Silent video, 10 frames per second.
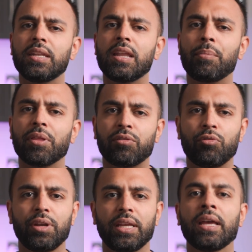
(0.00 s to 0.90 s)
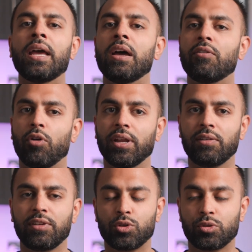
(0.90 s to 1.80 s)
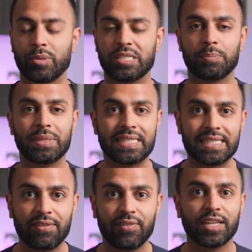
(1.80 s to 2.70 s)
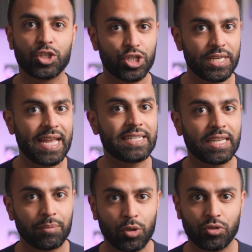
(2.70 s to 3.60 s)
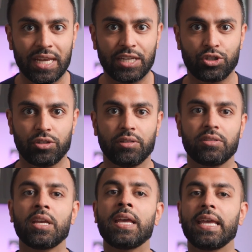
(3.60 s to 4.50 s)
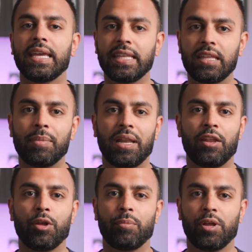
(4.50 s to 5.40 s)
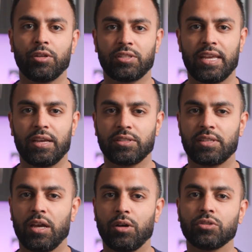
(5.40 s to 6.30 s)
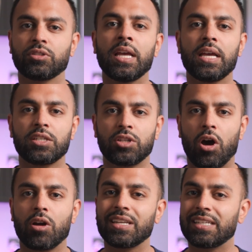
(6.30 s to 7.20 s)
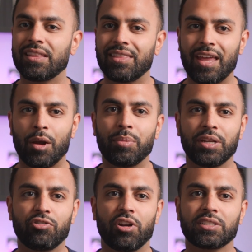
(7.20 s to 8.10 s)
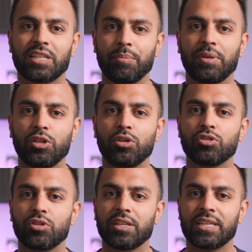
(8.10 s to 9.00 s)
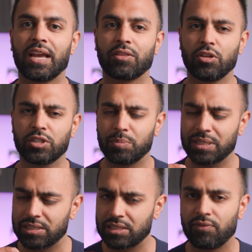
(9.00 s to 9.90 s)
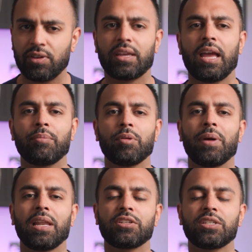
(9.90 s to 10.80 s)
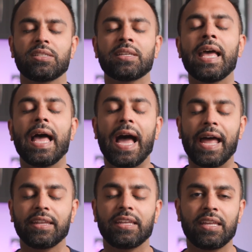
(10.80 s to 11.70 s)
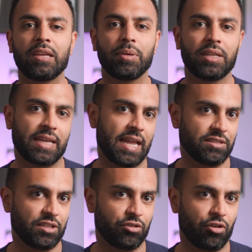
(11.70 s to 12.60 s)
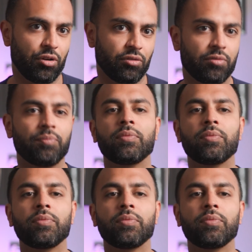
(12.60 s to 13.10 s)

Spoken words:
Number three, for individuals with specific genetic mutations in the melanoma cells, targeted therapy drugs can be used to attack those specific abnormalities and inhibit cancer growth.